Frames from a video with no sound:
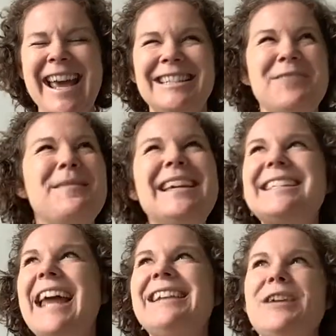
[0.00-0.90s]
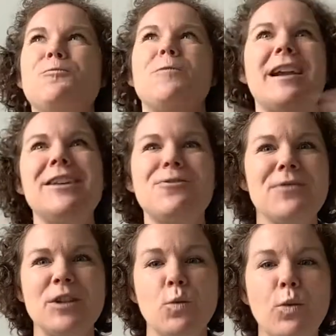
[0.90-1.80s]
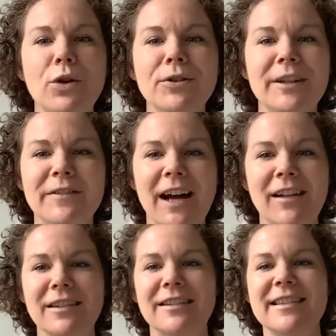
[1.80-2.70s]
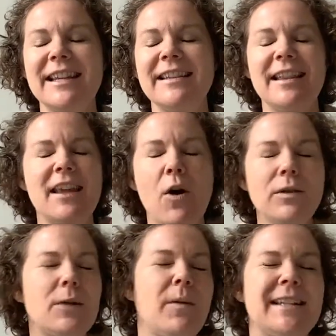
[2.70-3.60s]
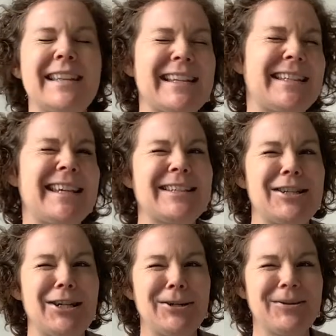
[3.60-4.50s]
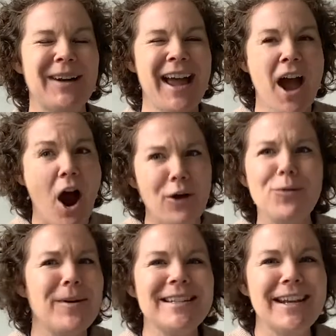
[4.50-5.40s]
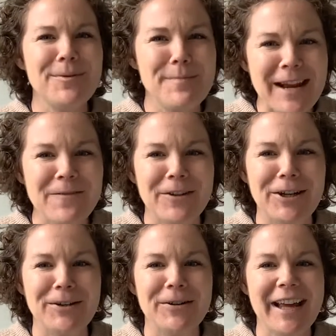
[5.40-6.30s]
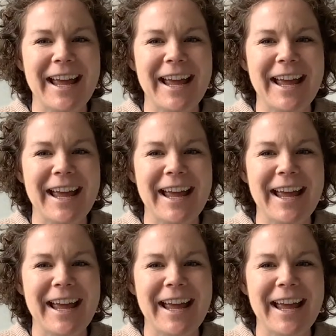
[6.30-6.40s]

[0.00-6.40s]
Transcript: To me, it's kind of like running through this world of colors, and then the only ones that stick to you are the ones that are meant for you.